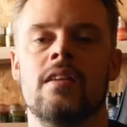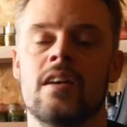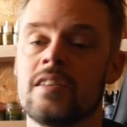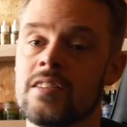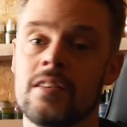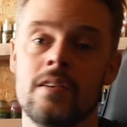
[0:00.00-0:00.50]

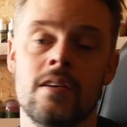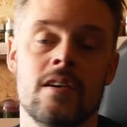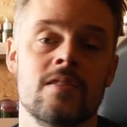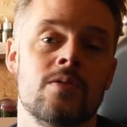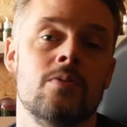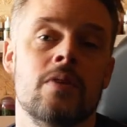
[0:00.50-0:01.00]
Lastly,
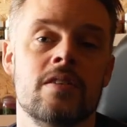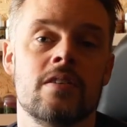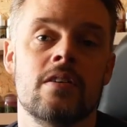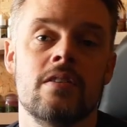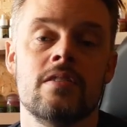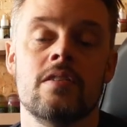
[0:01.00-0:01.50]
as always
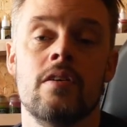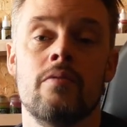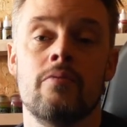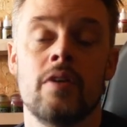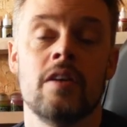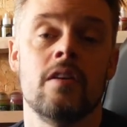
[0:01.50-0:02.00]
guys,
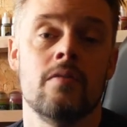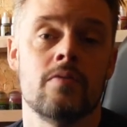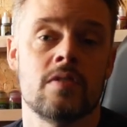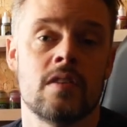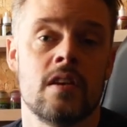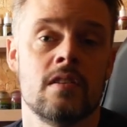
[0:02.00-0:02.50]
thank you for
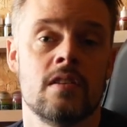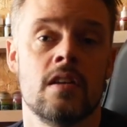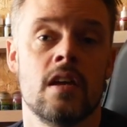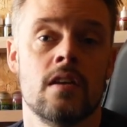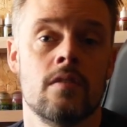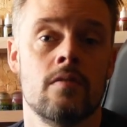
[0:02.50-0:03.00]
staying to the
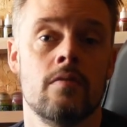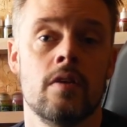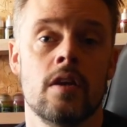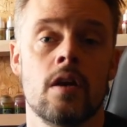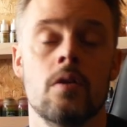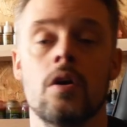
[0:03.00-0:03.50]
end of the
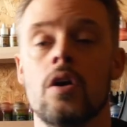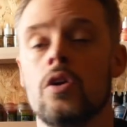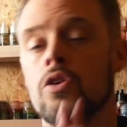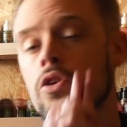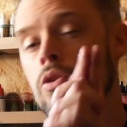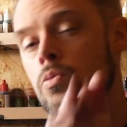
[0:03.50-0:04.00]
video.
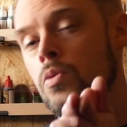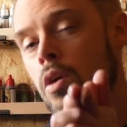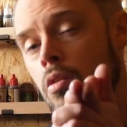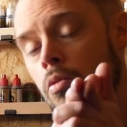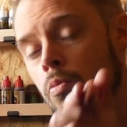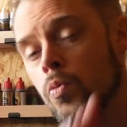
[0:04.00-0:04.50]
You
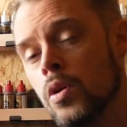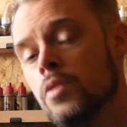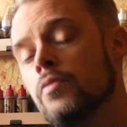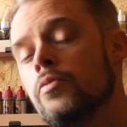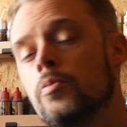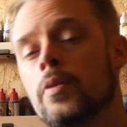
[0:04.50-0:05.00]
are a
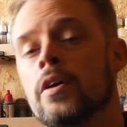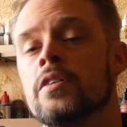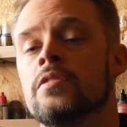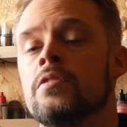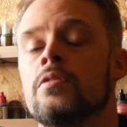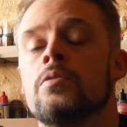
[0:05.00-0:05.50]
wonderful
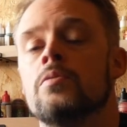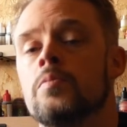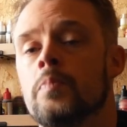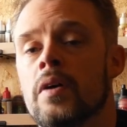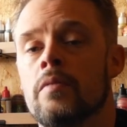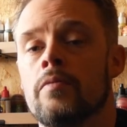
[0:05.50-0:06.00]
person who is
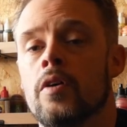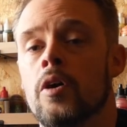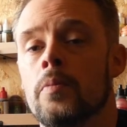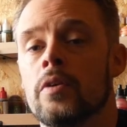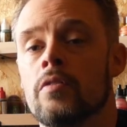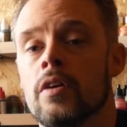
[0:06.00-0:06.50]
bound for
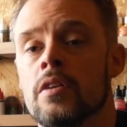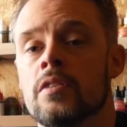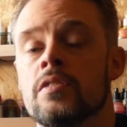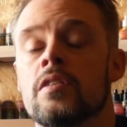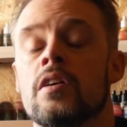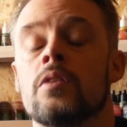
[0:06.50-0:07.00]
hobby
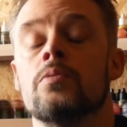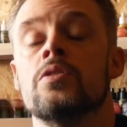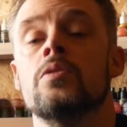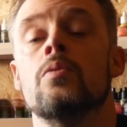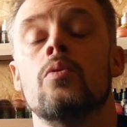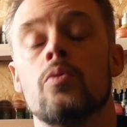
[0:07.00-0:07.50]
greatness, and I wish
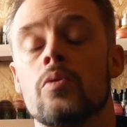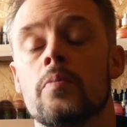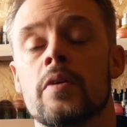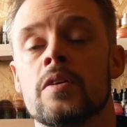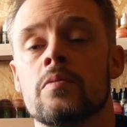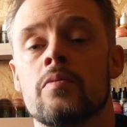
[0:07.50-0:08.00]
you all the
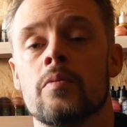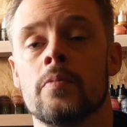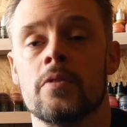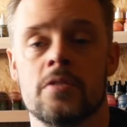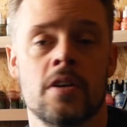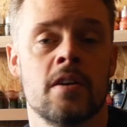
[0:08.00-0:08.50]
best with your
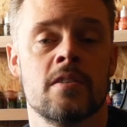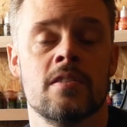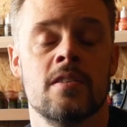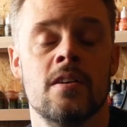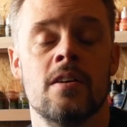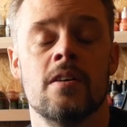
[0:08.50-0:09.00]
projects.
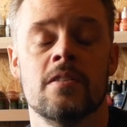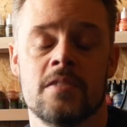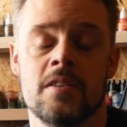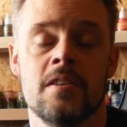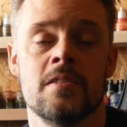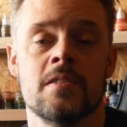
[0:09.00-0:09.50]
I'll
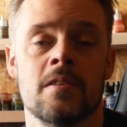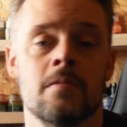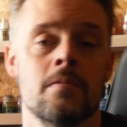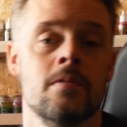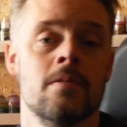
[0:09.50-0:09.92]
see you soon.